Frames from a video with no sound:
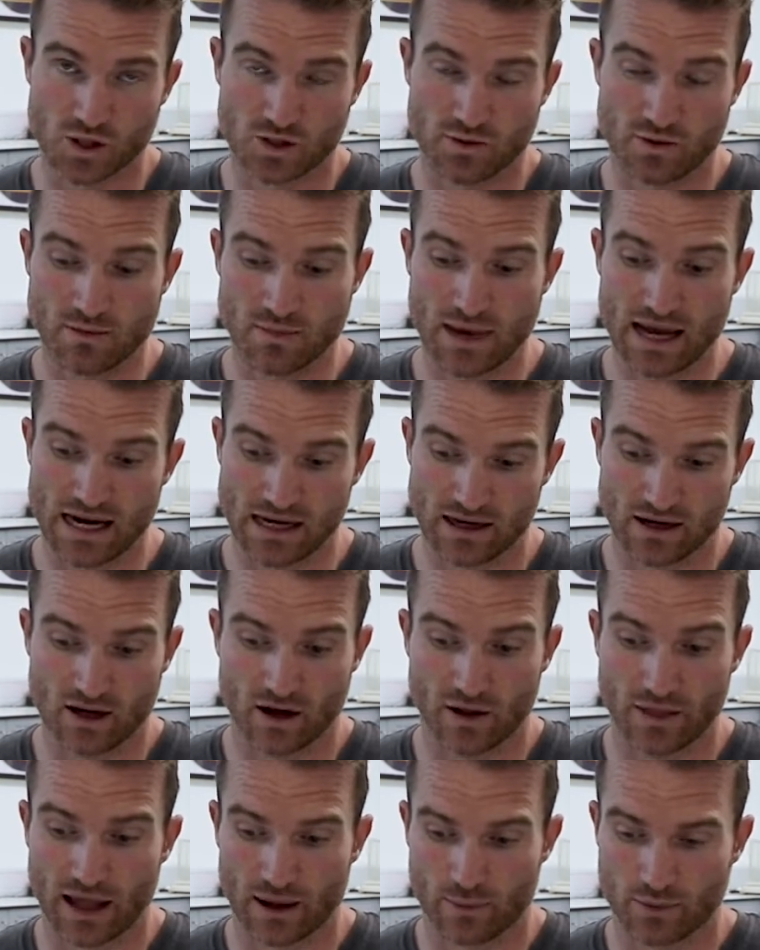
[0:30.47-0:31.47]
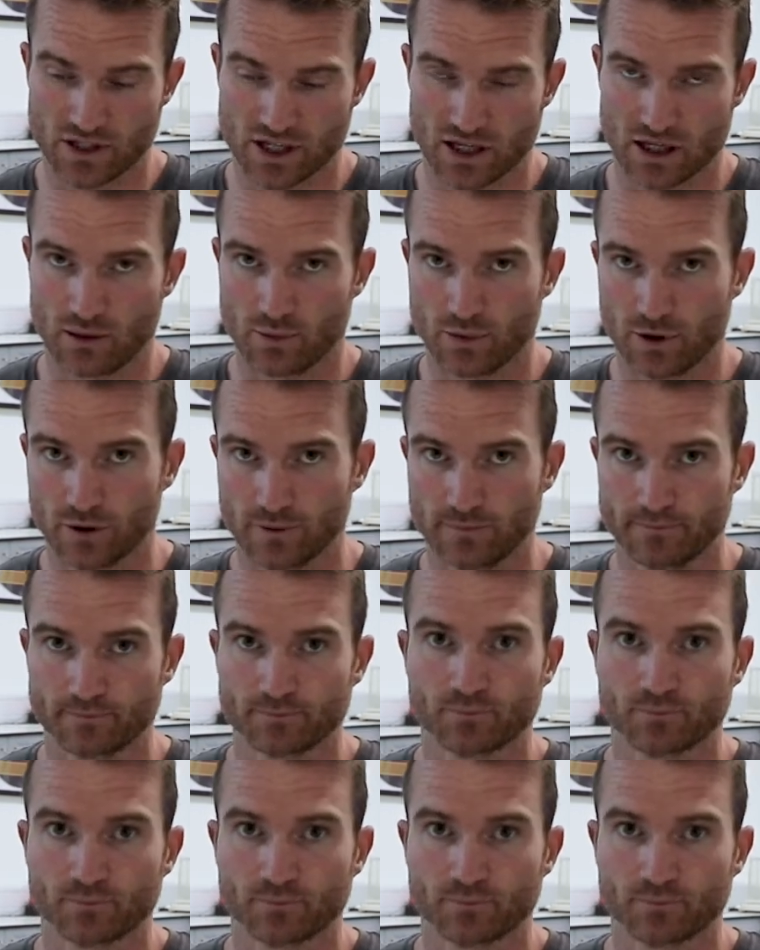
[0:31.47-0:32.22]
to be made on that particular point.